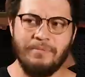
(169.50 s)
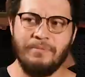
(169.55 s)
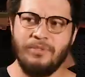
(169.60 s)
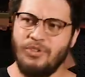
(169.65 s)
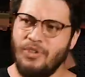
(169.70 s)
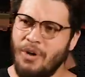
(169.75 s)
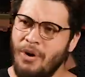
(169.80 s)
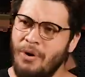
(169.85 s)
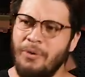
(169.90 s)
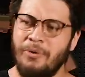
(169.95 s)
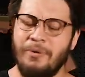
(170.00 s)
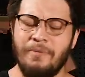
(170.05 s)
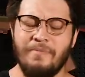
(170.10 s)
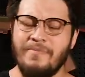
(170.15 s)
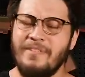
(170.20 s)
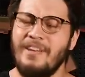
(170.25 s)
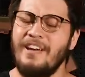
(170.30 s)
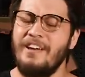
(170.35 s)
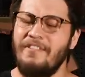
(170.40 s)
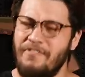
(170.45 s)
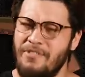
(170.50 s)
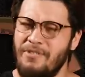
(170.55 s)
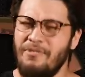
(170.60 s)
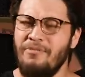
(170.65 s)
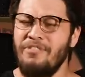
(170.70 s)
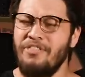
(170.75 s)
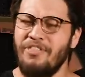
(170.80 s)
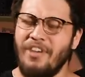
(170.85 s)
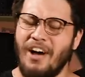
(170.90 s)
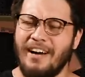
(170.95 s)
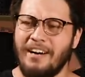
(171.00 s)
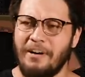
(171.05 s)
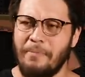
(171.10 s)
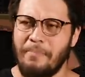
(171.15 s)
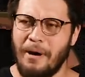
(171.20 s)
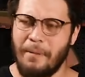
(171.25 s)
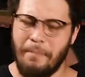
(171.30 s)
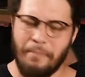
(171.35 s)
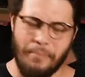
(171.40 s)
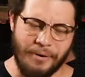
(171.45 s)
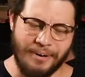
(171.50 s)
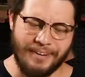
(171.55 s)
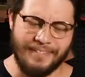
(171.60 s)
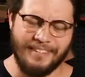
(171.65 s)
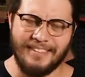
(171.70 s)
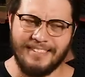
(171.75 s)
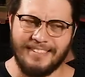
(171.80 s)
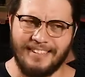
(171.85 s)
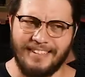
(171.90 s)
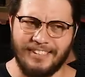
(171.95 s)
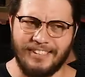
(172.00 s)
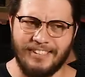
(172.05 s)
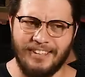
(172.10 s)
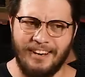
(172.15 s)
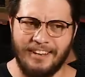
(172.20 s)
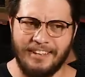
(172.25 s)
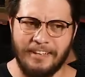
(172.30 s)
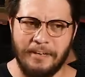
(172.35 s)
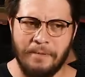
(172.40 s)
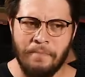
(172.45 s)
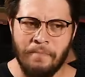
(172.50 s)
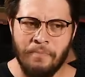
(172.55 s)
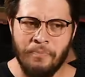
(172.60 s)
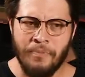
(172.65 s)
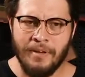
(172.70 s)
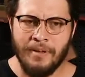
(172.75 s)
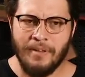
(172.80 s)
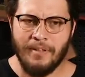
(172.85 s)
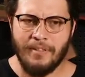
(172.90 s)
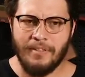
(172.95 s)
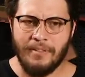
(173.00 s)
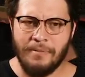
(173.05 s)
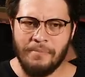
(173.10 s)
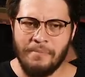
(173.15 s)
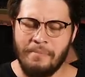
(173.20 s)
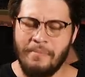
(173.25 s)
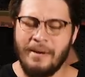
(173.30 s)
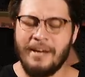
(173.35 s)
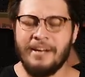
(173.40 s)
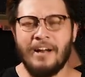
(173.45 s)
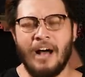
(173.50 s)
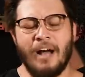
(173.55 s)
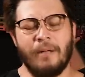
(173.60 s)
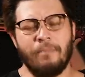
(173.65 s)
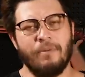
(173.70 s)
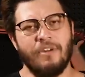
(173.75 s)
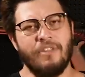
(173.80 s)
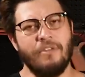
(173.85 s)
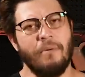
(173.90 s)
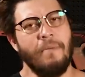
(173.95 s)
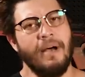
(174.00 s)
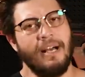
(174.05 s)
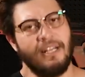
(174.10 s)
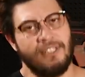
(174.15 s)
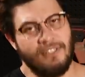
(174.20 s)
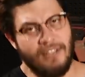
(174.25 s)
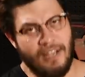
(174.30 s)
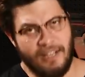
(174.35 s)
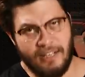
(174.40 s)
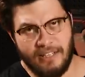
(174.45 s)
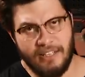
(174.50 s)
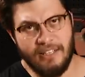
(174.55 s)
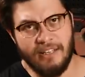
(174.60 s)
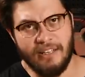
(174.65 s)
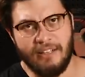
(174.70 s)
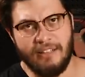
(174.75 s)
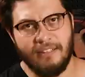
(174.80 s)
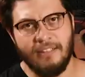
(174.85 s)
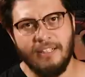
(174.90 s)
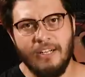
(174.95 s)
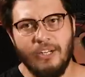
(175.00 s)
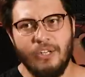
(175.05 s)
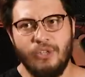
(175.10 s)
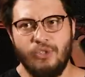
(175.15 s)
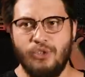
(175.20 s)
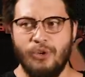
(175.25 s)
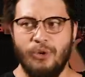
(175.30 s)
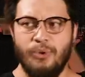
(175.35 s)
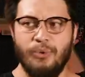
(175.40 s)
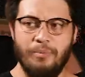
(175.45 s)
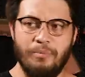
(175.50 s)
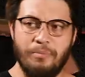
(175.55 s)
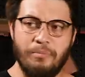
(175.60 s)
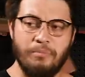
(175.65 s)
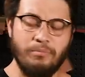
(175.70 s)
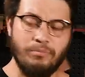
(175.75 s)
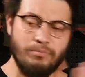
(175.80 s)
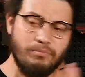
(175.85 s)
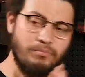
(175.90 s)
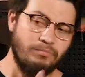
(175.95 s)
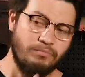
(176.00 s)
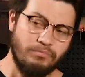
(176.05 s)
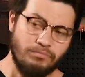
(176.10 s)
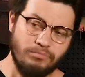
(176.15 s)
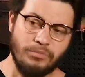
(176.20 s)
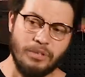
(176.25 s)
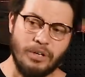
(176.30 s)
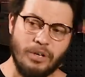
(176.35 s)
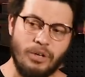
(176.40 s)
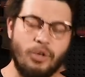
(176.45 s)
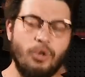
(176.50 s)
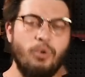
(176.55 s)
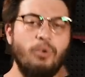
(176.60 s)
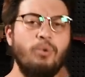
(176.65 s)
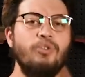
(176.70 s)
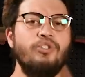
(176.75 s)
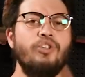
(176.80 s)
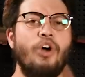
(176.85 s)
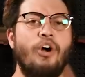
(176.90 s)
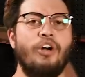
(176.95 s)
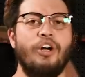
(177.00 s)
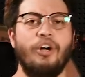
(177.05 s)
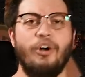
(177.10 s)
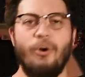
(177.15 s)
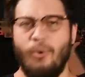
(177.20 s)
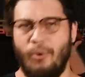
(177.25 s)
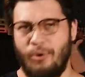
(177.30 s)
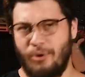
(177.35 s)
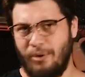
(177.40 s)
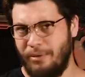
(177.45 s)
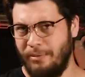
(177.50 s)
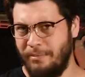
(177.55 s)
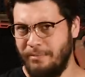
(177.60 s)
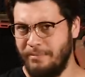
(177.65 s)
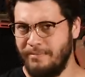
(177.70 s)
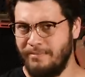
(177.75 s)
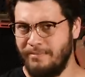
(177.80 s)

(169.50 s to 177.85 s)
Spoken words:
So if you thought about putting this in a sauna, it may not be the best idea. So, cool dark corner.